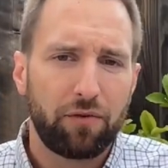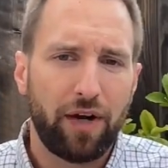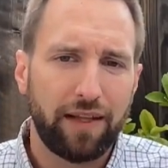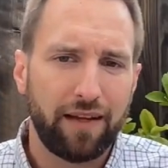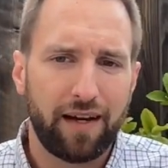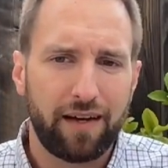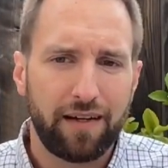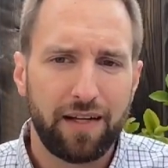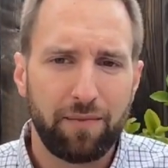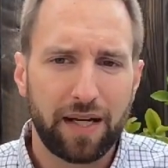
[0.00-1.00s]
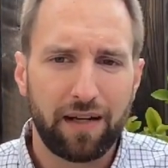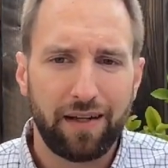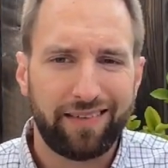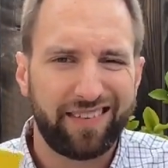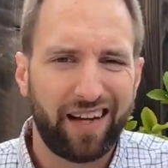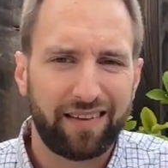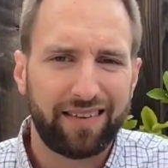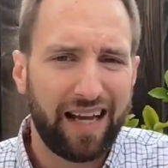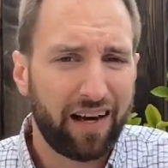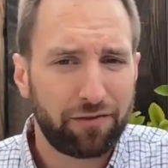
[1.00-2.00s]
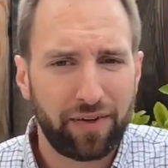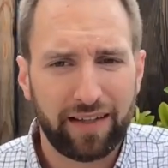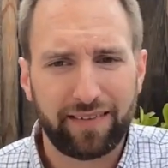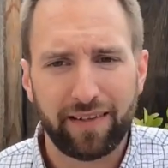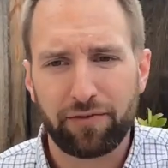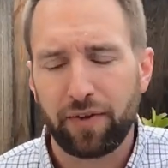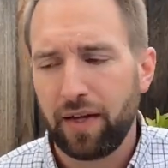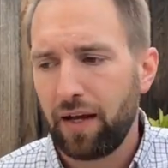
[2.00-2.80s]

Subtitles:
Right there in the middle. It's not that offensive